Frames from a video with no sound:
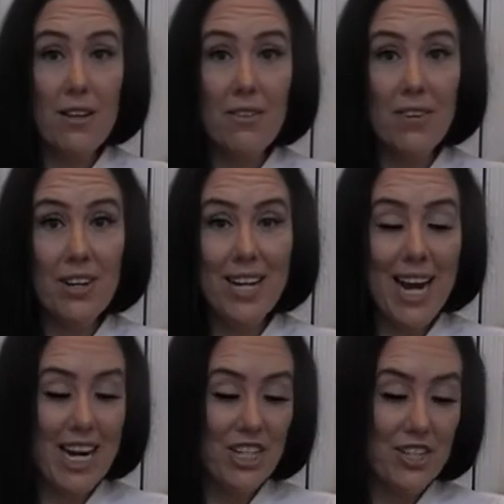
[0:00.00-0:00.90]
very
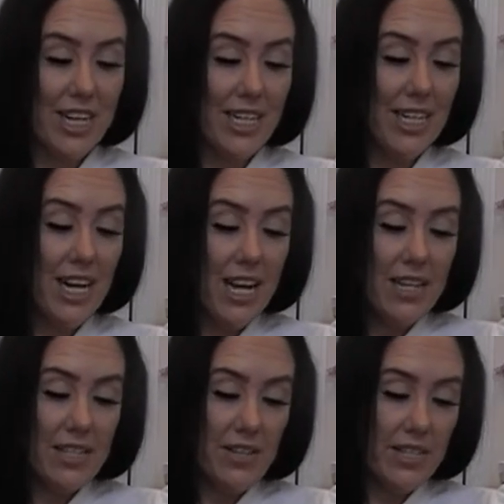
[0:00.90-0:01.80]
hydrated.
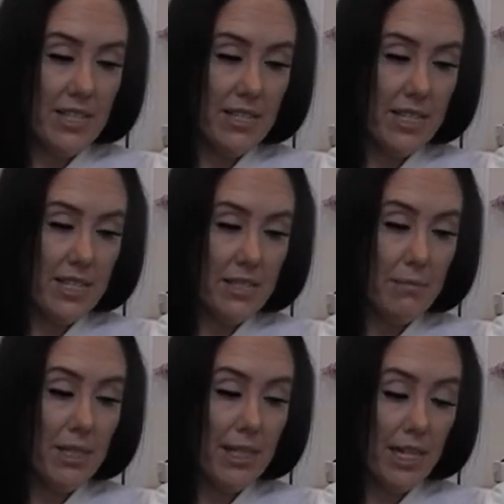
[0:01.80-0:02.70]
So this is this
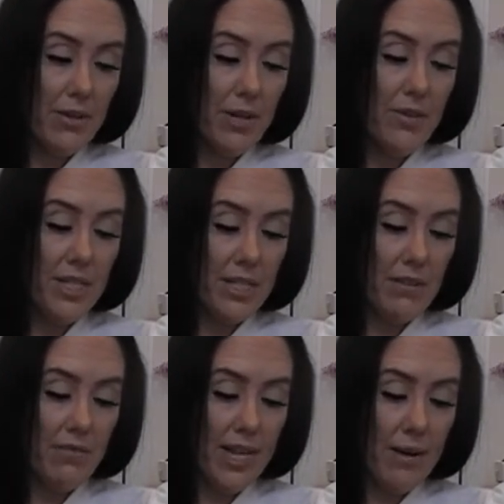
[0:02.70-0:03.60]
Bolero
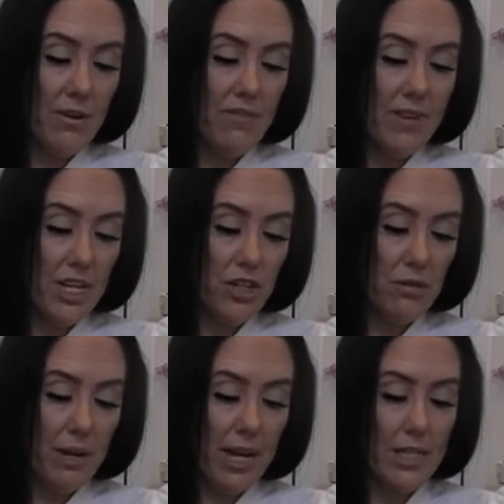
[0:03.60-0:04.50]
Sunflower Facial
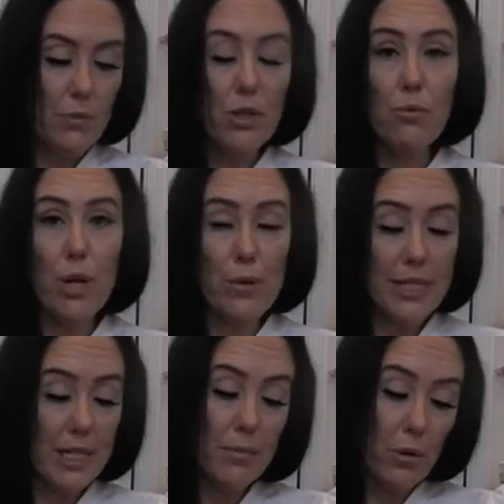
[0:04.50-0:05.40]
Mask with a
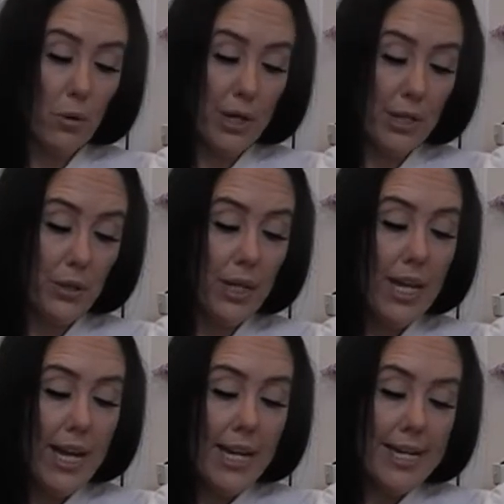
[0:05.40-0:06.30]
rosehip oil.
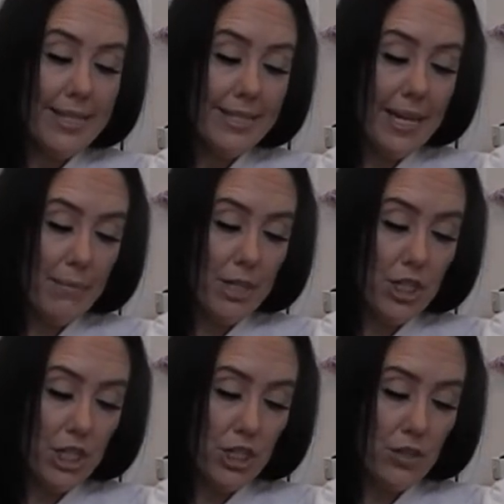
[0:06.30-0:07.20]
It's damage
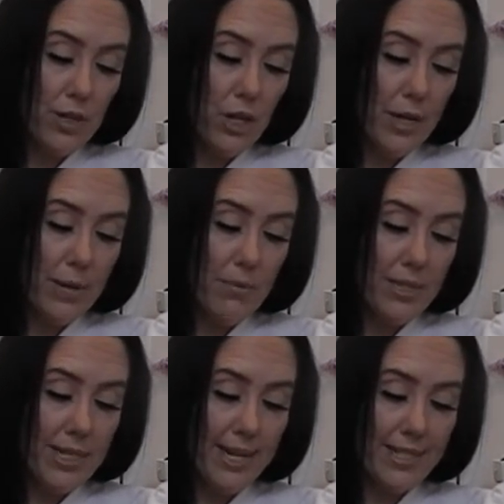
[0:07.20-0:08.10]
control. It
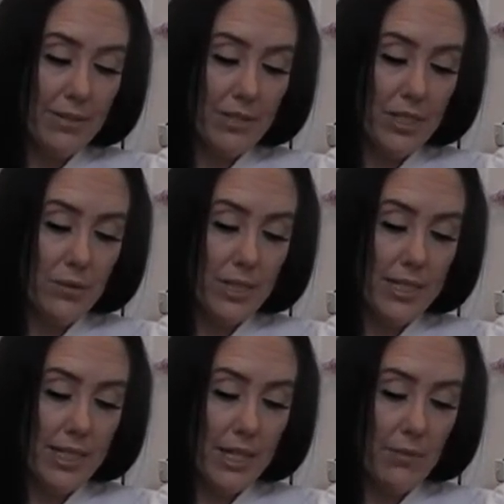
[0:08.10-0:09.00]
protects and restores
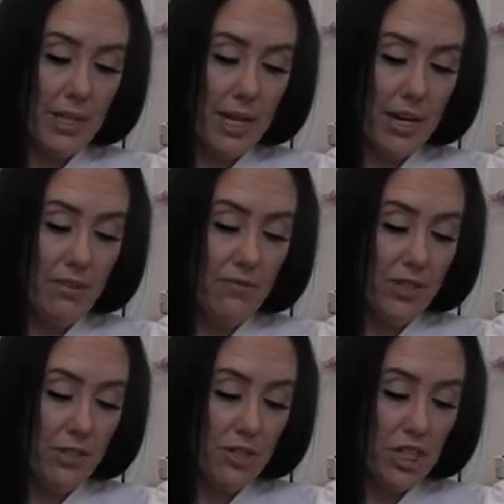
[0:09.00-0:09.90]
skin with an
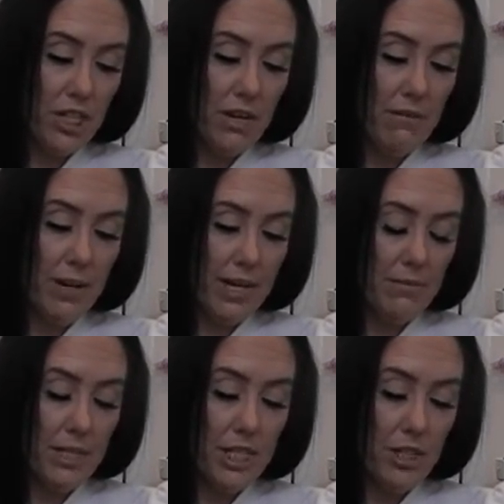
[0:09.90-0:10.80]
infusion of
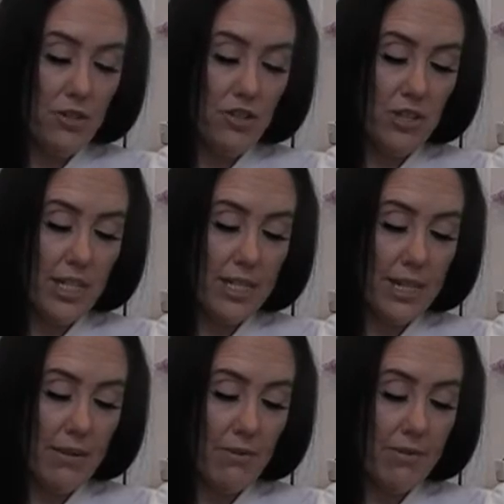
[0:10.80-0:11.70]
vitamins and nutrients
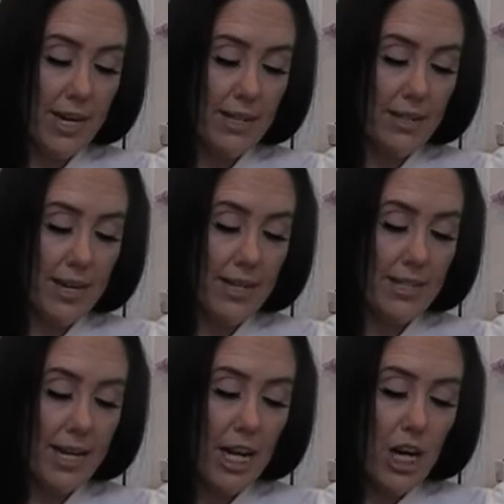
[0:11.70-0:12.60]
that
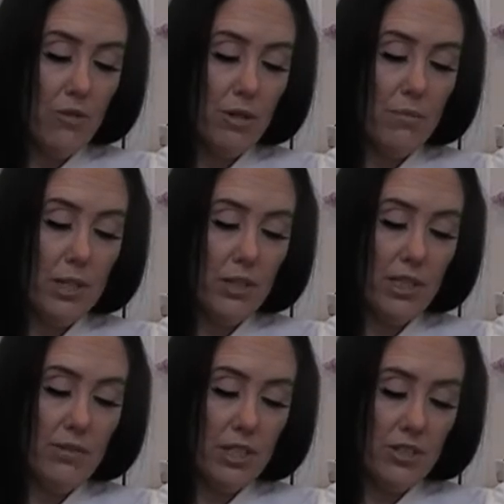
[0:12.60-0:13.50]
revitalize, rebuild,
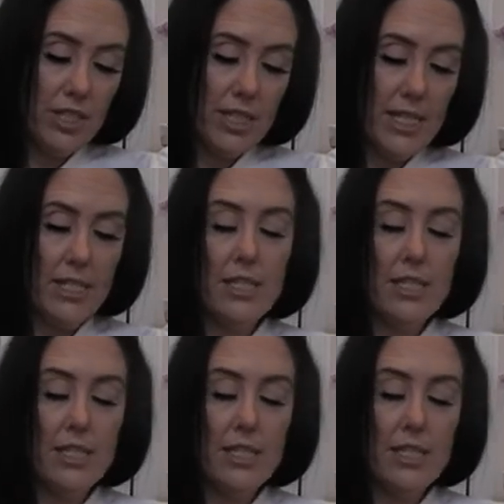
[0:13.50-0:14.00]
leaving your skin